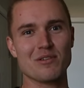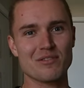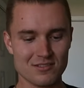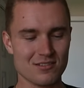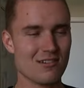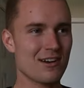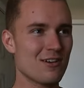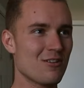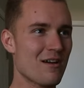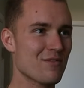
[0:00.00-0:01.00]
with. So I
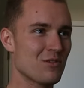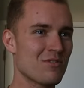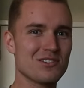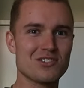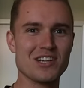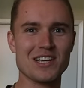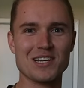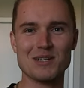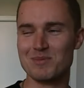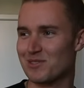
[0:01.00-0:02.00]
know everyone wants
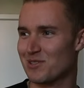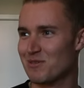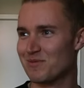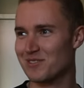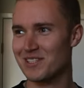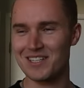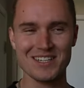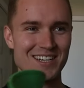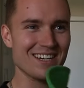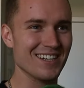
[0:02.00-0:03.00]
Jacob, so hopefully,
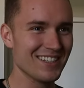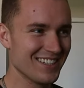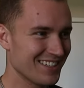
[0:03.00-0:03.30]
uh,